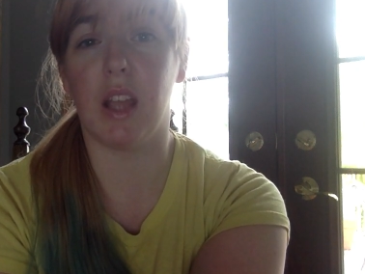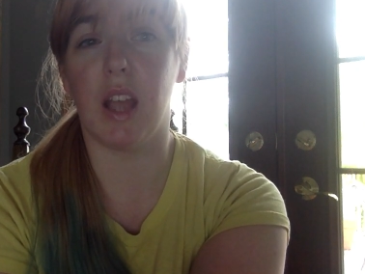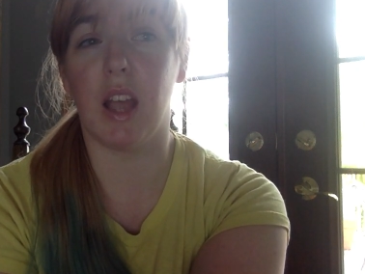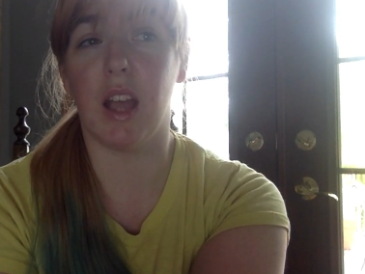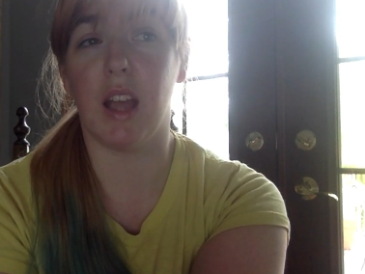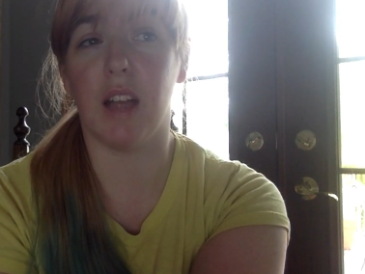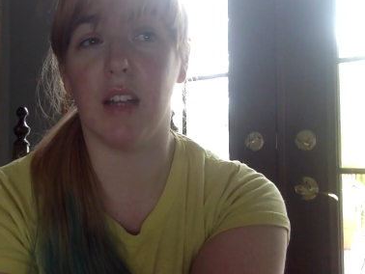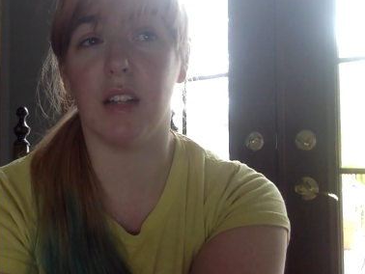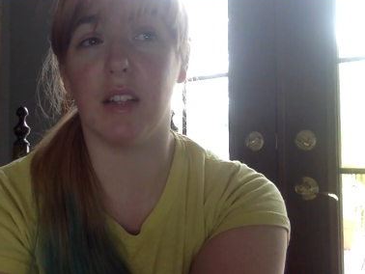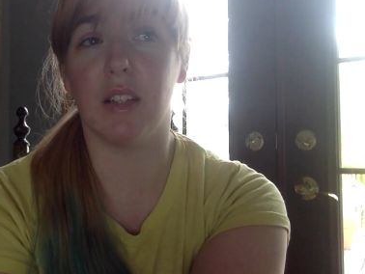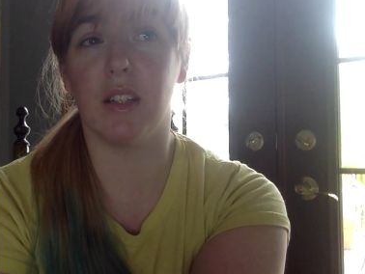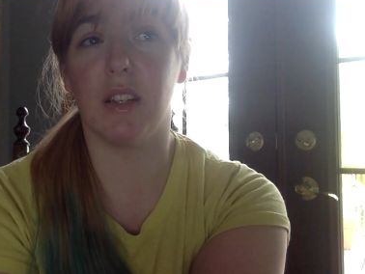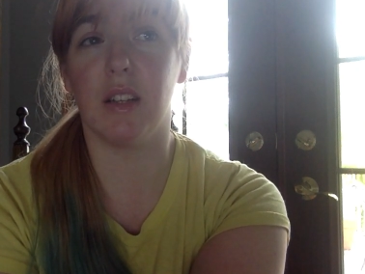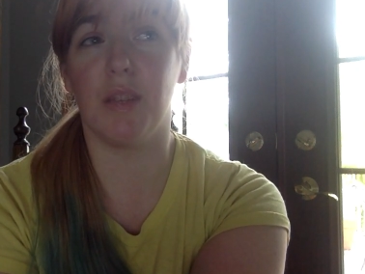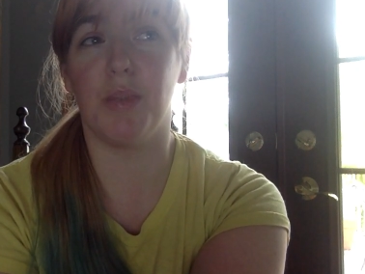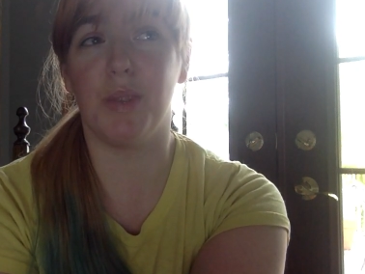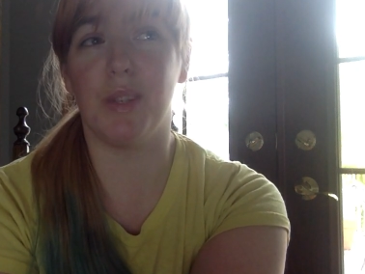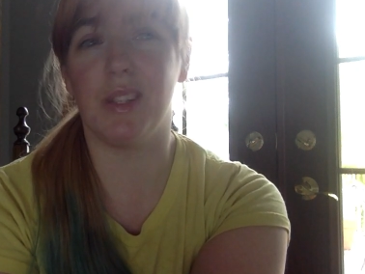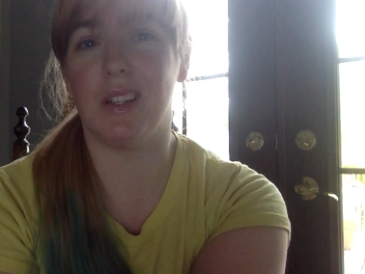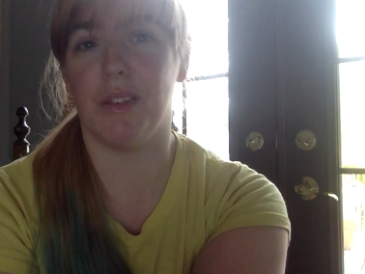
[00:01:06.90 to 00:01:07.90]
and it
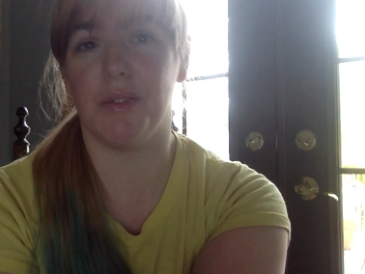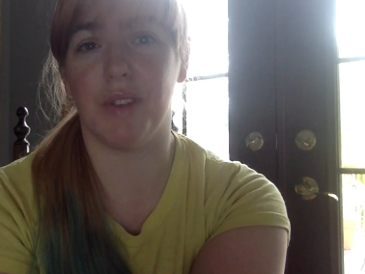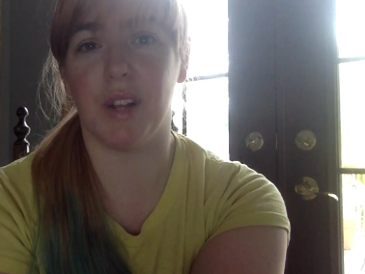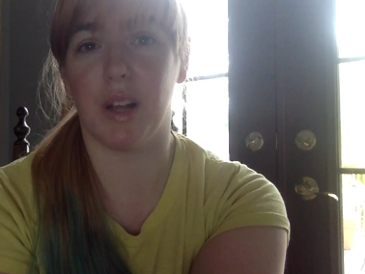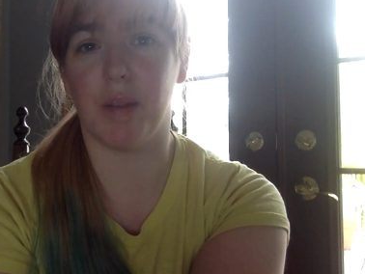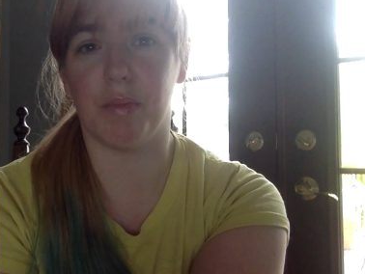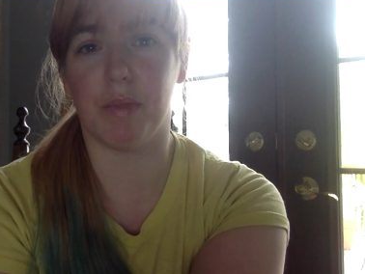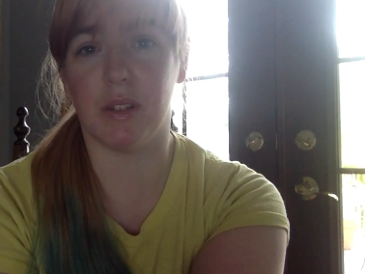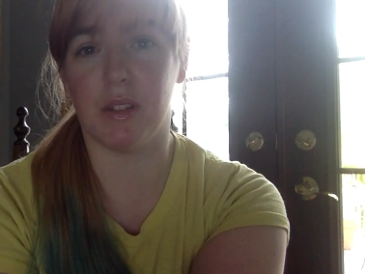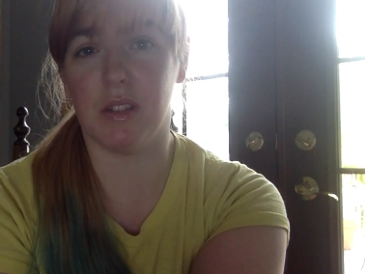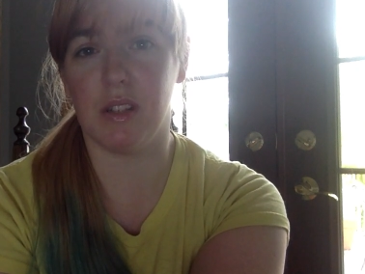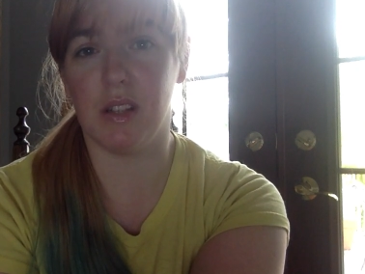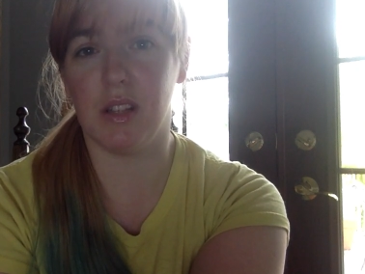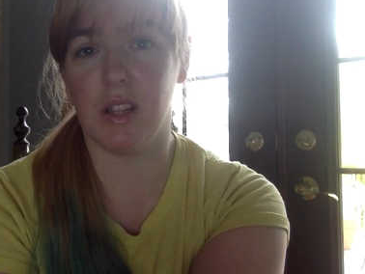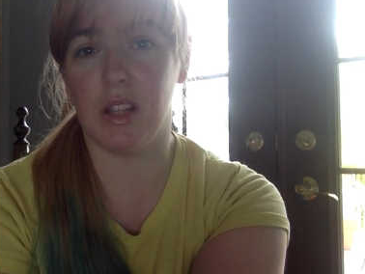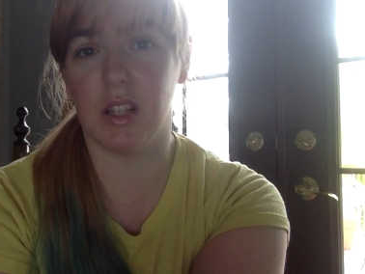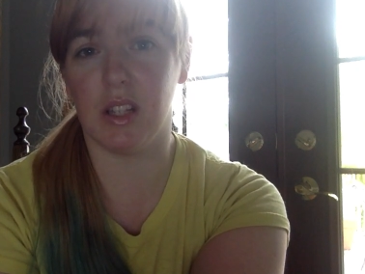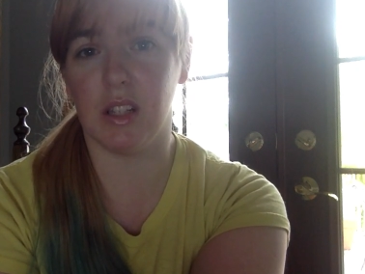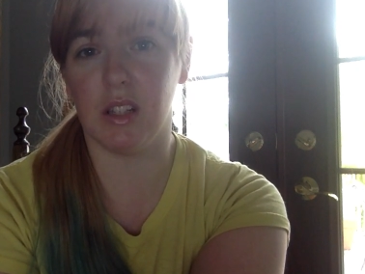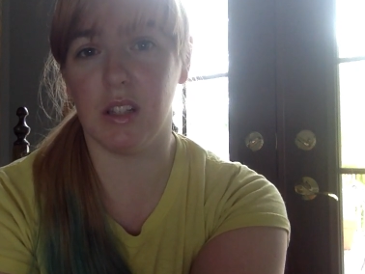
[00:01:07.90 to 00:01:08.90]
wasn't even that busy
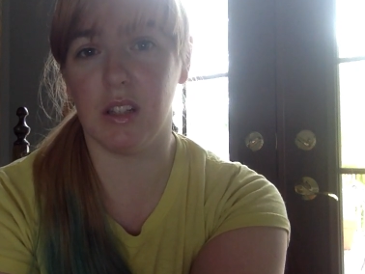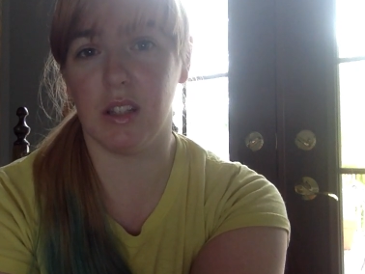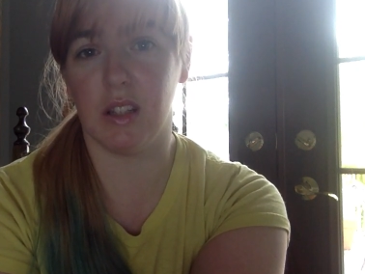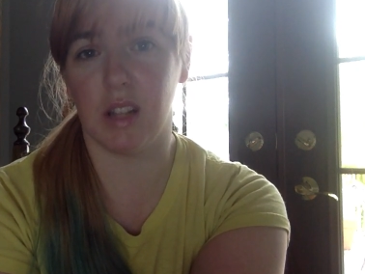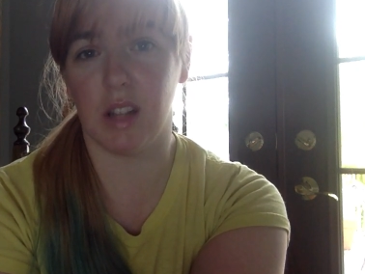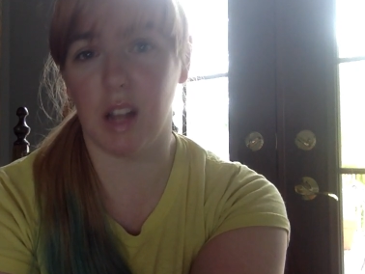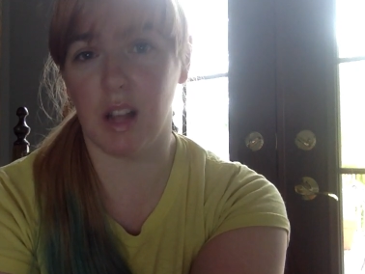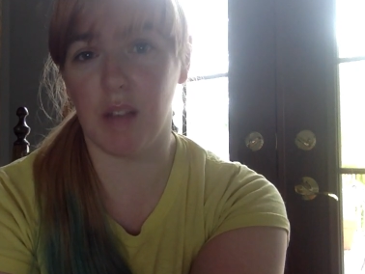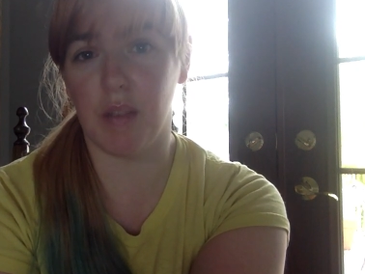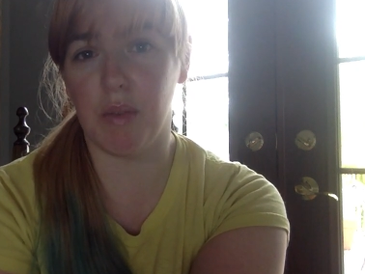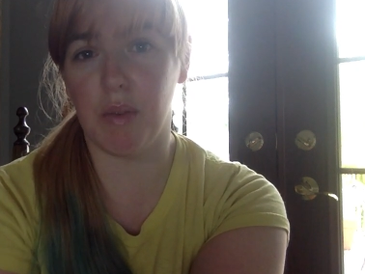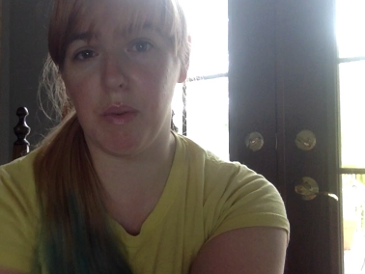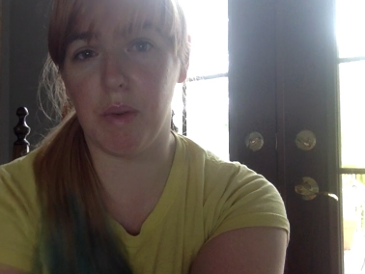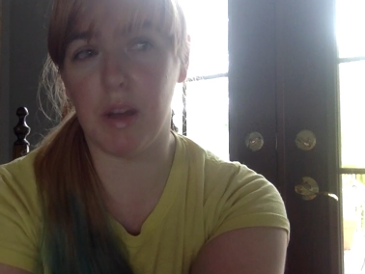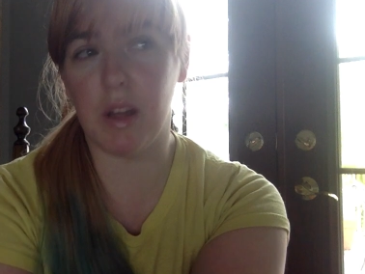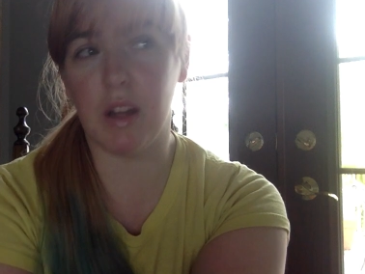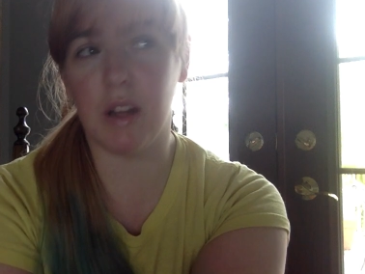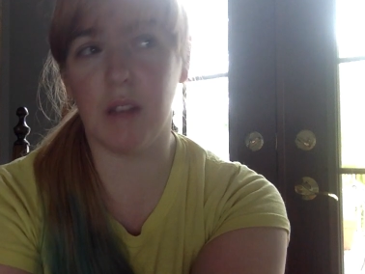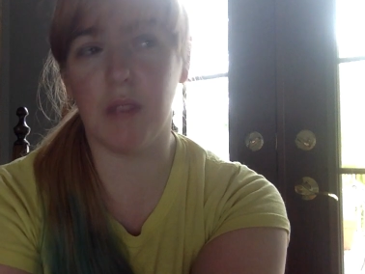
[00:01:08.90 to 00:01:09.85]
the night we went.